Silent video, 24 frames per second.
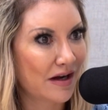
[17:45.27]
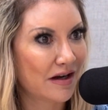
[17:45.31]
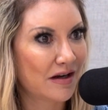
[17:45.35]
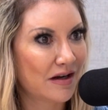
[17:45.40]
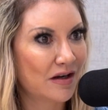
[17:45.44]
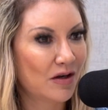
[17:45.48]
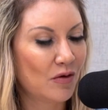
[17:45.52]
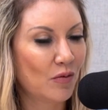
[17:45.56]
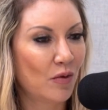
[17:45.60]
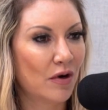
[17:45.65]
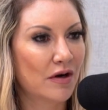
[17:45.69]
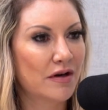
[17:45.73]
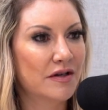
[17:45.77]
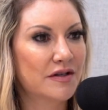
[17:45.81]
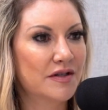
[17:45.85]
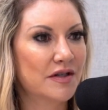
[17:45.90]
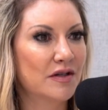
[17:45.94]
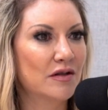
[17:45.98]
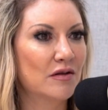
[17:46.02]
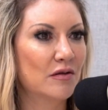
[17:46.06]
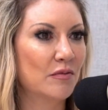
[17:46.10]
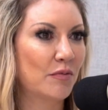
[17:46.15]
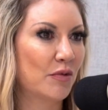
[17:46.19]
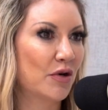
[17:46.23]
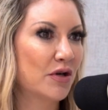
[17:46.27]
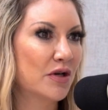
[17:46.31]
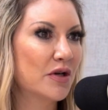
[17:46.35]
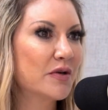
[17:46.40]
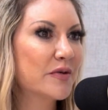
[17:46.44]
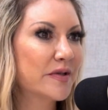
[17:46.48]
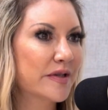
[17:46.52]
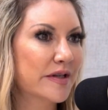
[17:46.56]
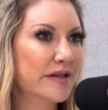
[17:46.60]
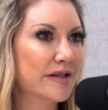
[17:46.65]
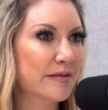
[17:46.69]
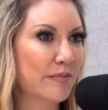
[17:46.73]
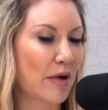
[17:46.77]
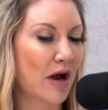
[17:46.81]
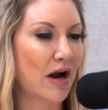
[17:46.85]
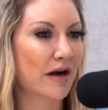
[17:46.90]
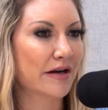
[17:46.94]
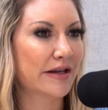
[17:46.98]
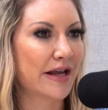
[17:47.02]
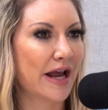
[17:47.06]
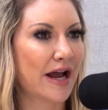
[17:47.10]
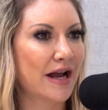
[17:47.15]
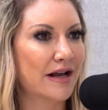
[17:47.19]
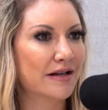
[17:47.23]
And you wanted to produce this
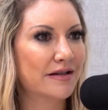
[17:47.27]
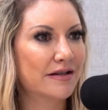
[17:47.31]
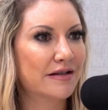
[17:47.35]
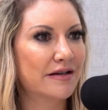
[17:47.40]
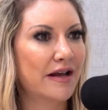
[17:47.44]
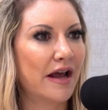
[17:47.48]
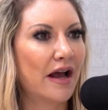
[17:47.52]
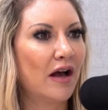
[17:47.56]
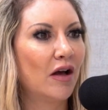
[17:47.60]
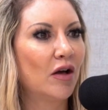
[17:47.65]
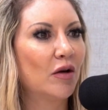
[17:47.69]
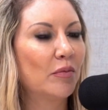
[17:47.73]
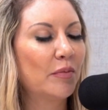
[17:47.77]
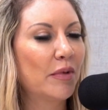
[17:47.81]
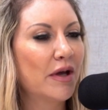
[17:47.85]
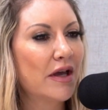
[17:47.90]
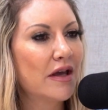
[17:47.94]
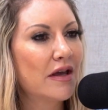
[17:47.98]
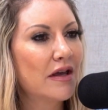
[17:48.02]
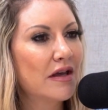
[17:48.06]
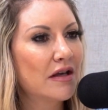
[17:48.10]
podcast to help